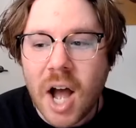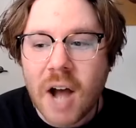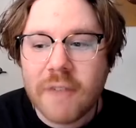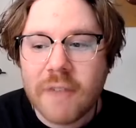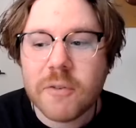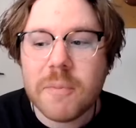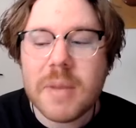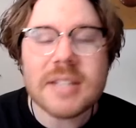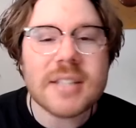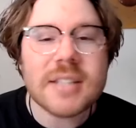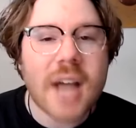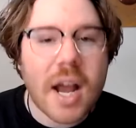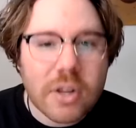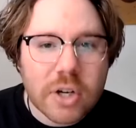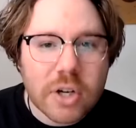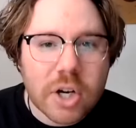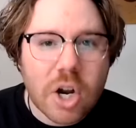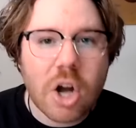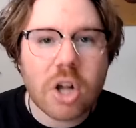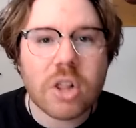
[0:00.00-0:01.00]
For me, Tyler
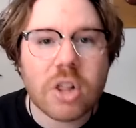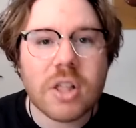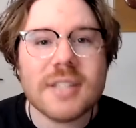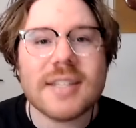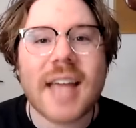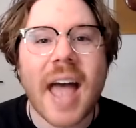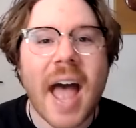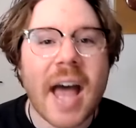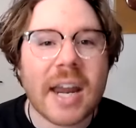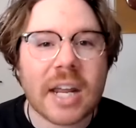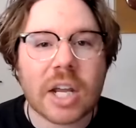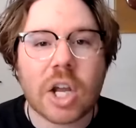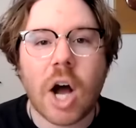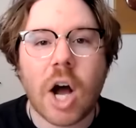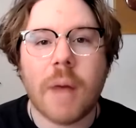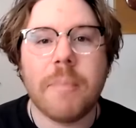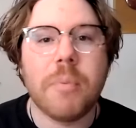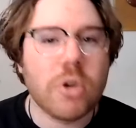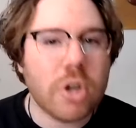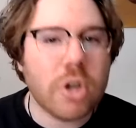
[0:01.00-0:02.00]
Conklin's had a
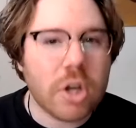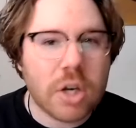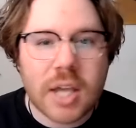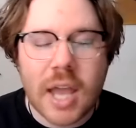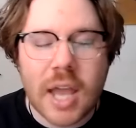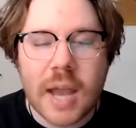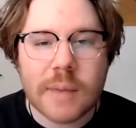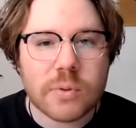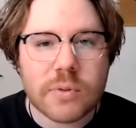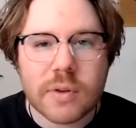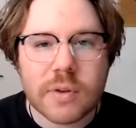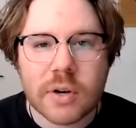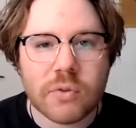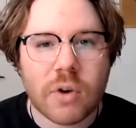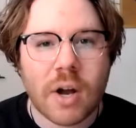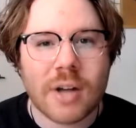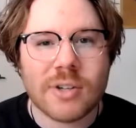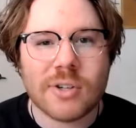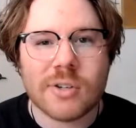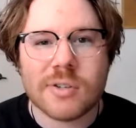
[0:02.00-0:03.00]
couple good games with Aaron
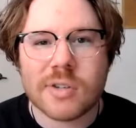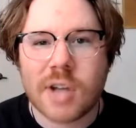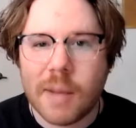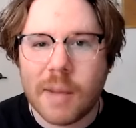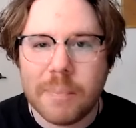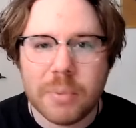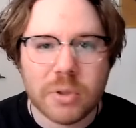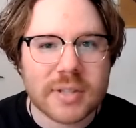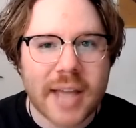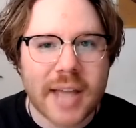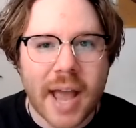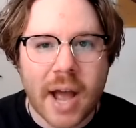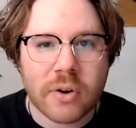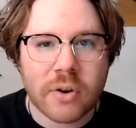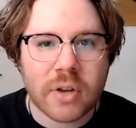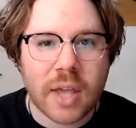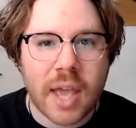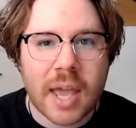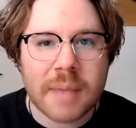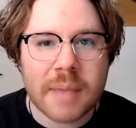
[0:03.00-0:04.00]
Rodgers, couple down
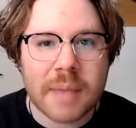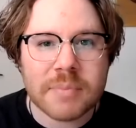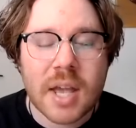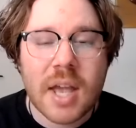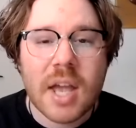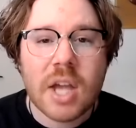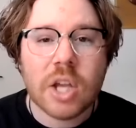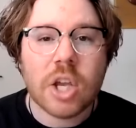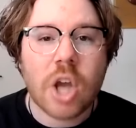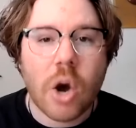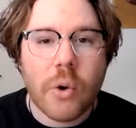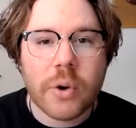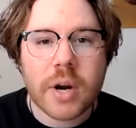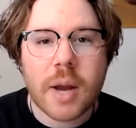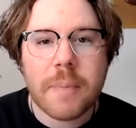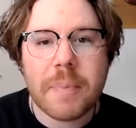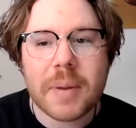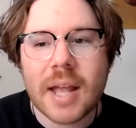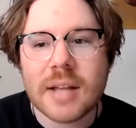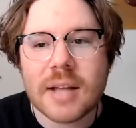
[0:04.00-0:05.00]
games. Going
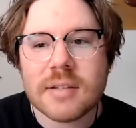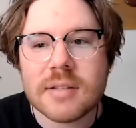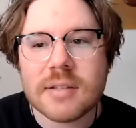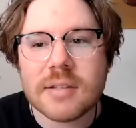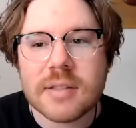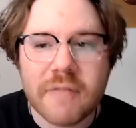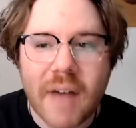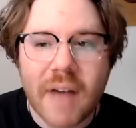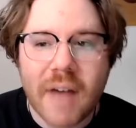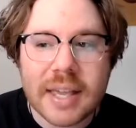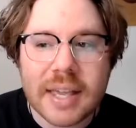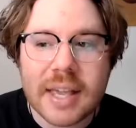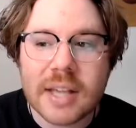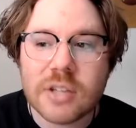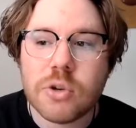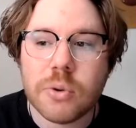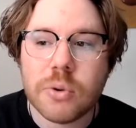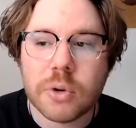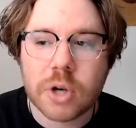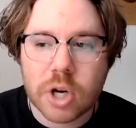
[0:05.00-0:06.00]
up against the Vikings,
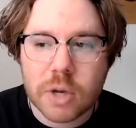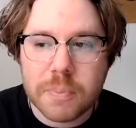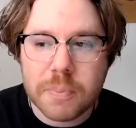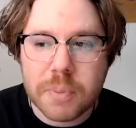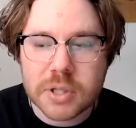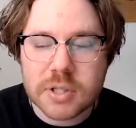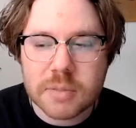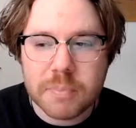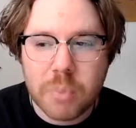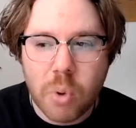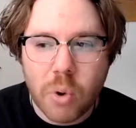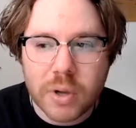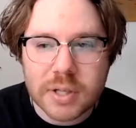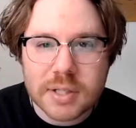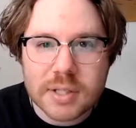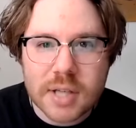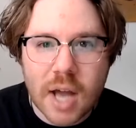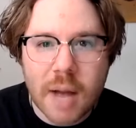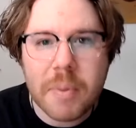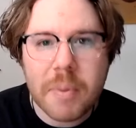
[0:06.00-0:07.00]
who are going to put some
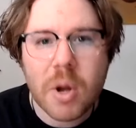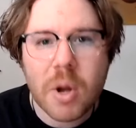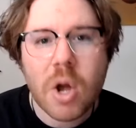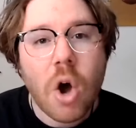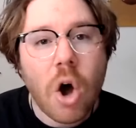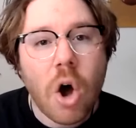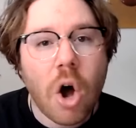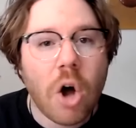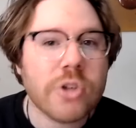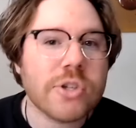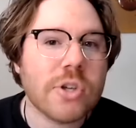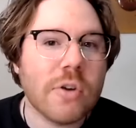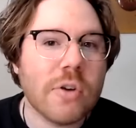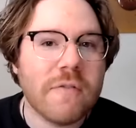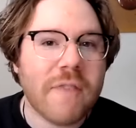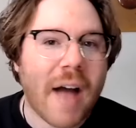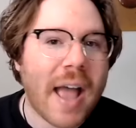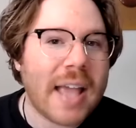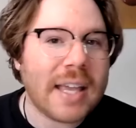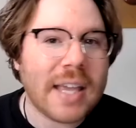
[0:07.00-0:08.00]
points up. Also,
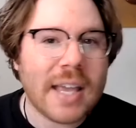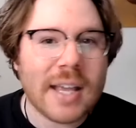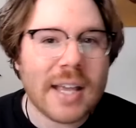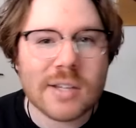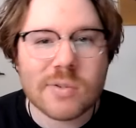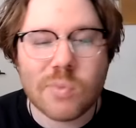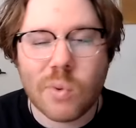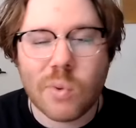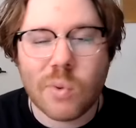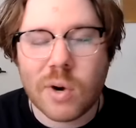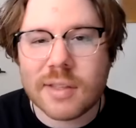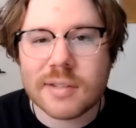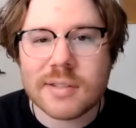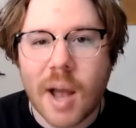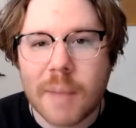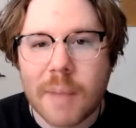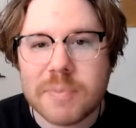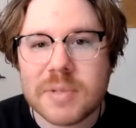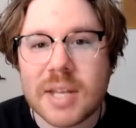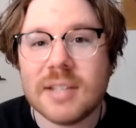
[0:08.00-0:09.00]
Vikings, one of the
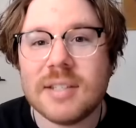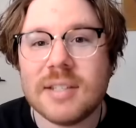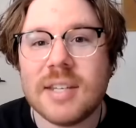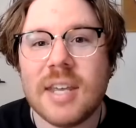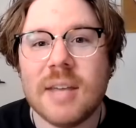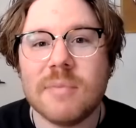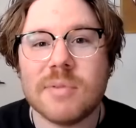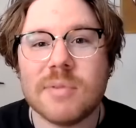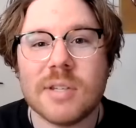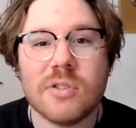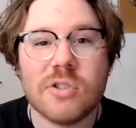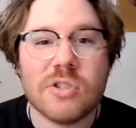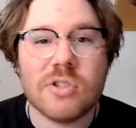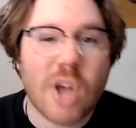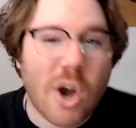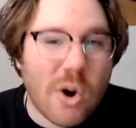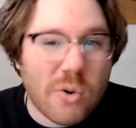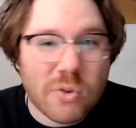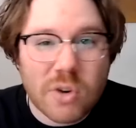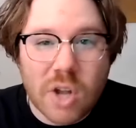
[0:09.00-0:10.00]
top 10 teams in
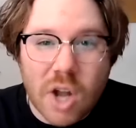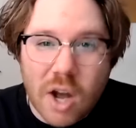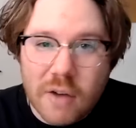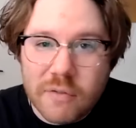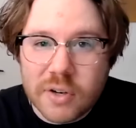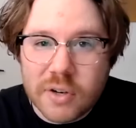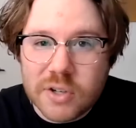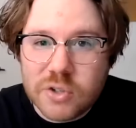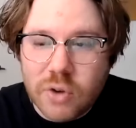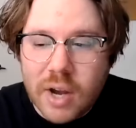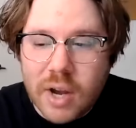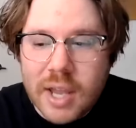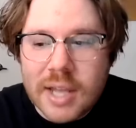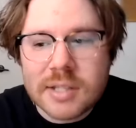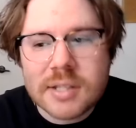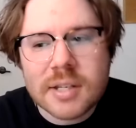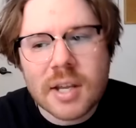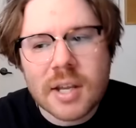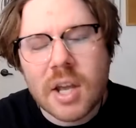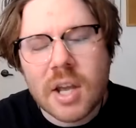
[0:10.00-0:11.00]
zone coverage
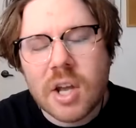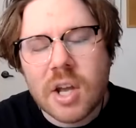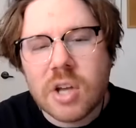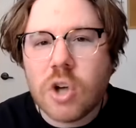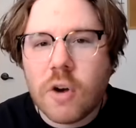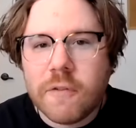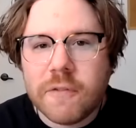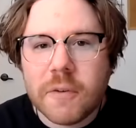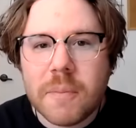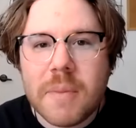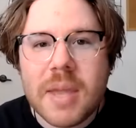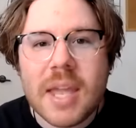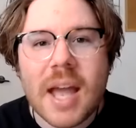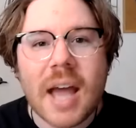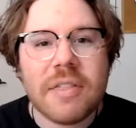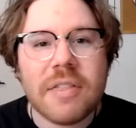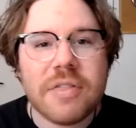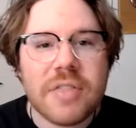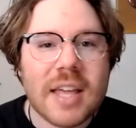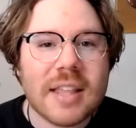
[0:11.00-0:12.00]
rates. So for me, I
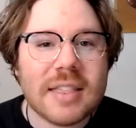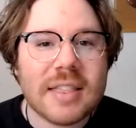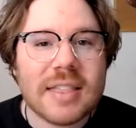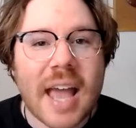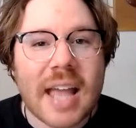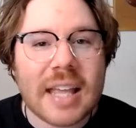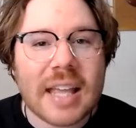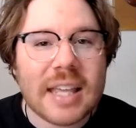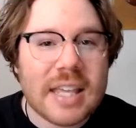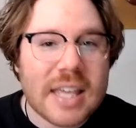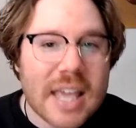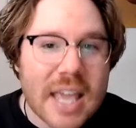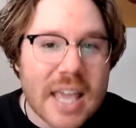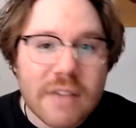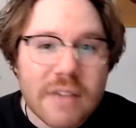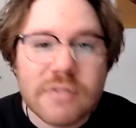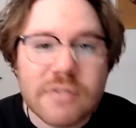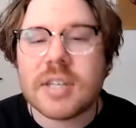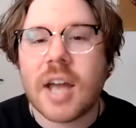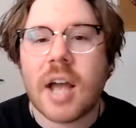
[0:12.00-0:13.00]
think that
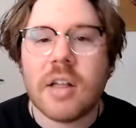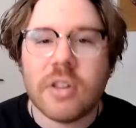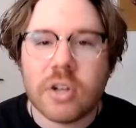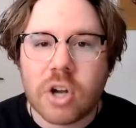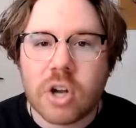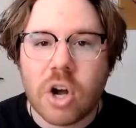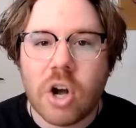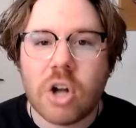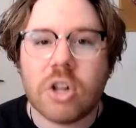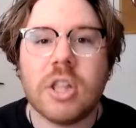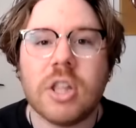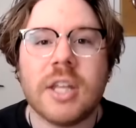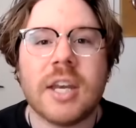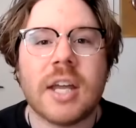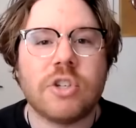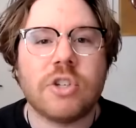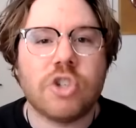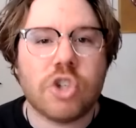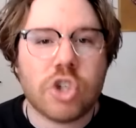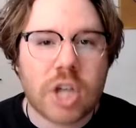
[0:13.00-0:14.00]
gives Tyler Conklin a
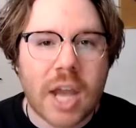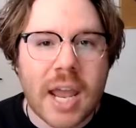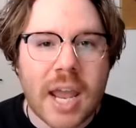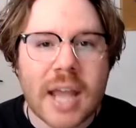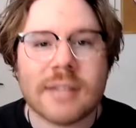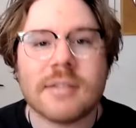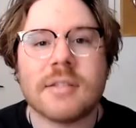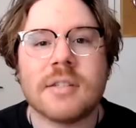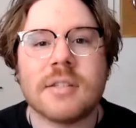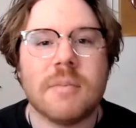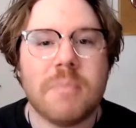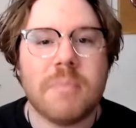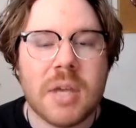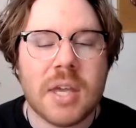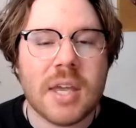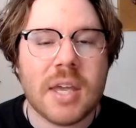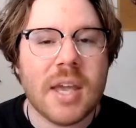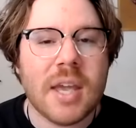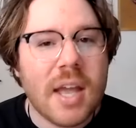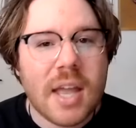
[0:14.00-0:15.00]
chance to
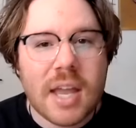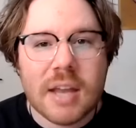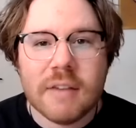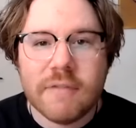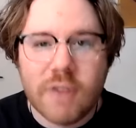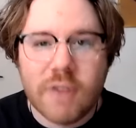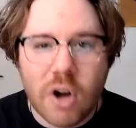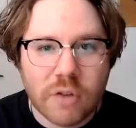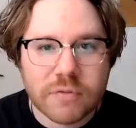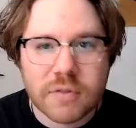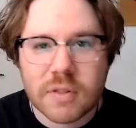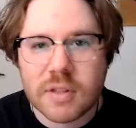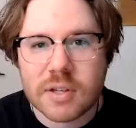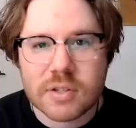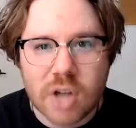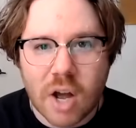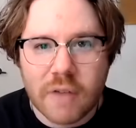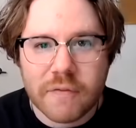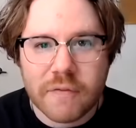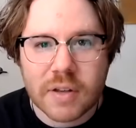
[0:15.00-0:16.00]
be involved in this
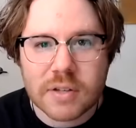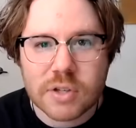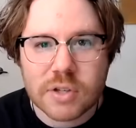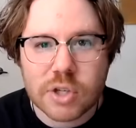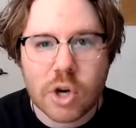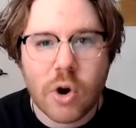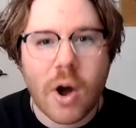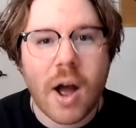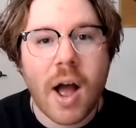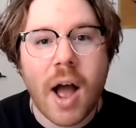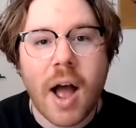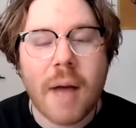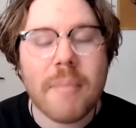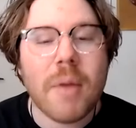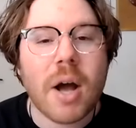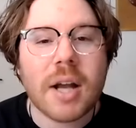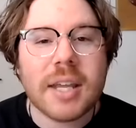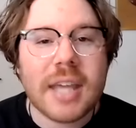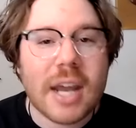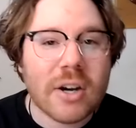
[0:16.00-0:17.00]
offense. You know, I'm
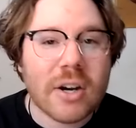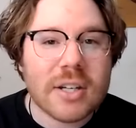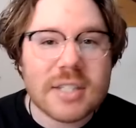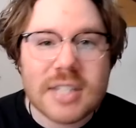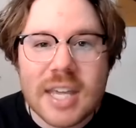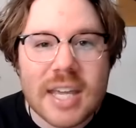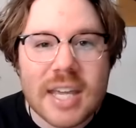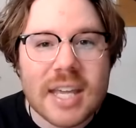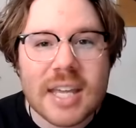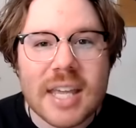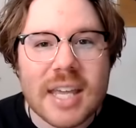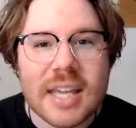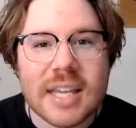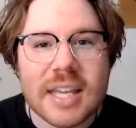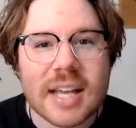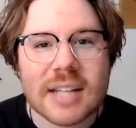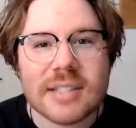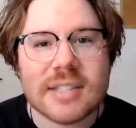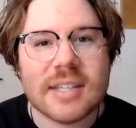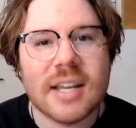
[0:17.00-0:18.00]
not guaranteeing he
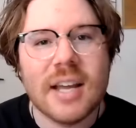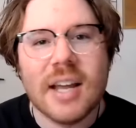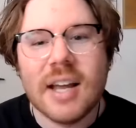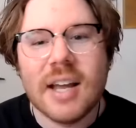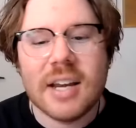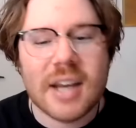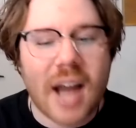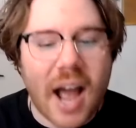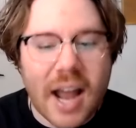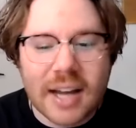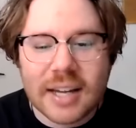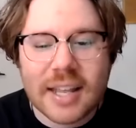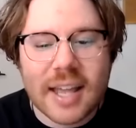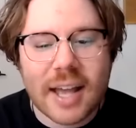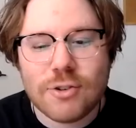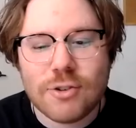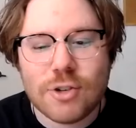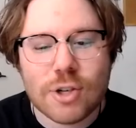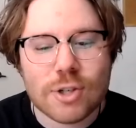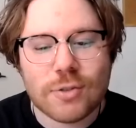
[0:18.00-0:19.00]
gets 9
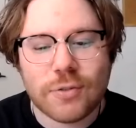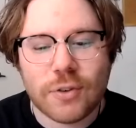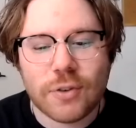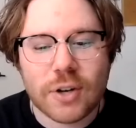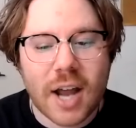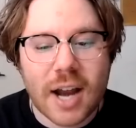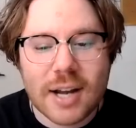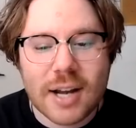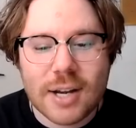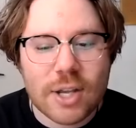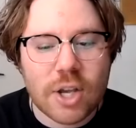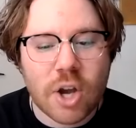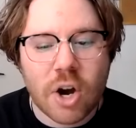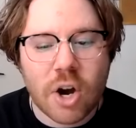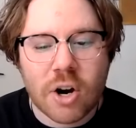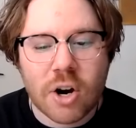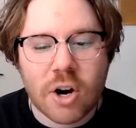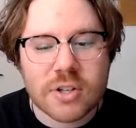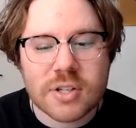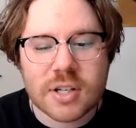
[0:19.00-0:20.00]
catches for 90
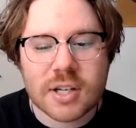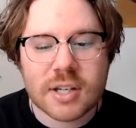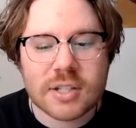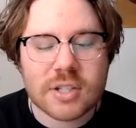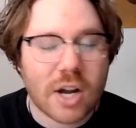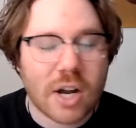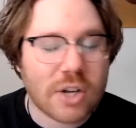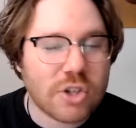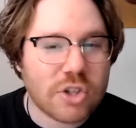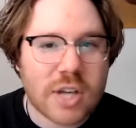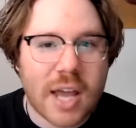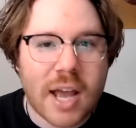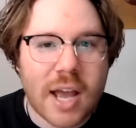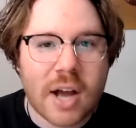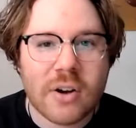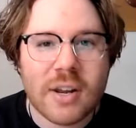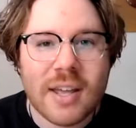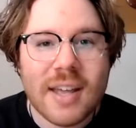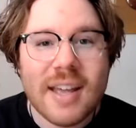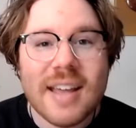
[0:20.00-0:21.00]
yards and a
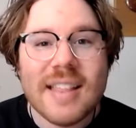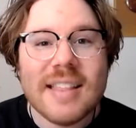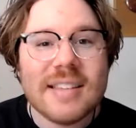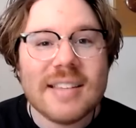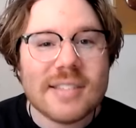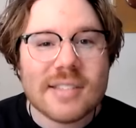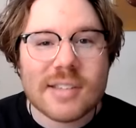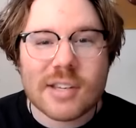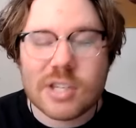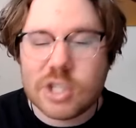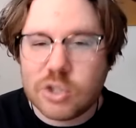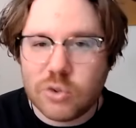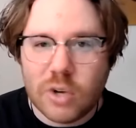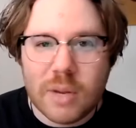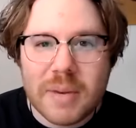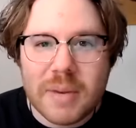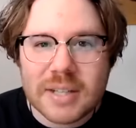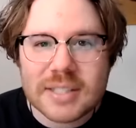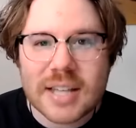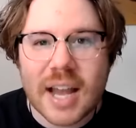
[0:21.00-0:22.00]
touchdown. This is a
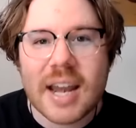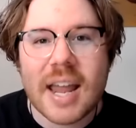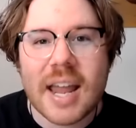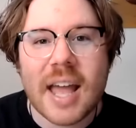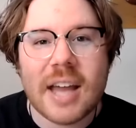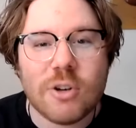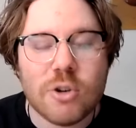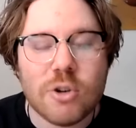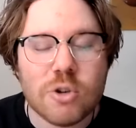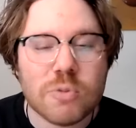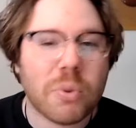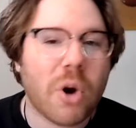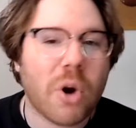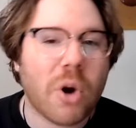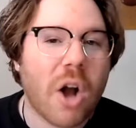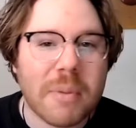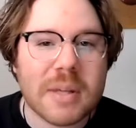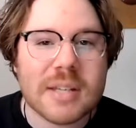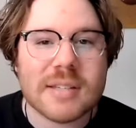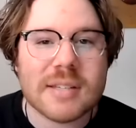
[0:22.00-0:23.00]
streaming tight end who's
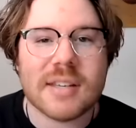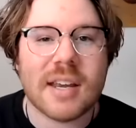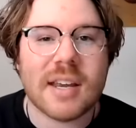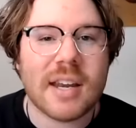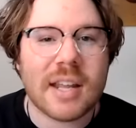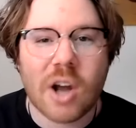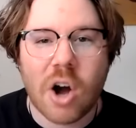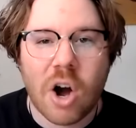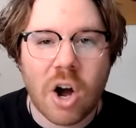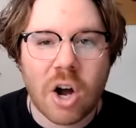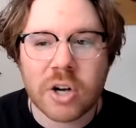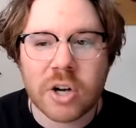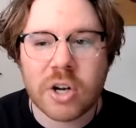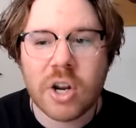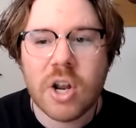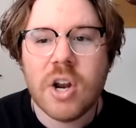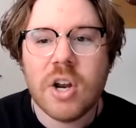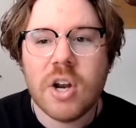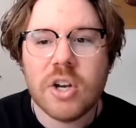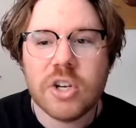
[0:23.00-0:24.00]
probably sitting on
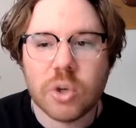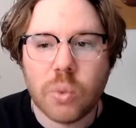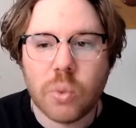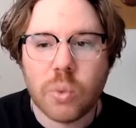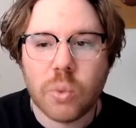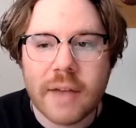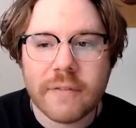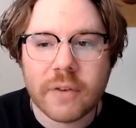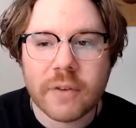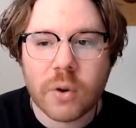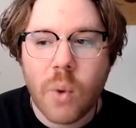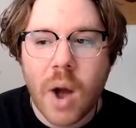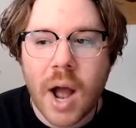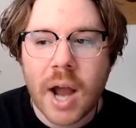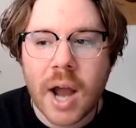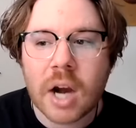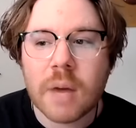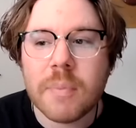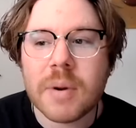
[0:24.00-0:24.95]
your waiver wire.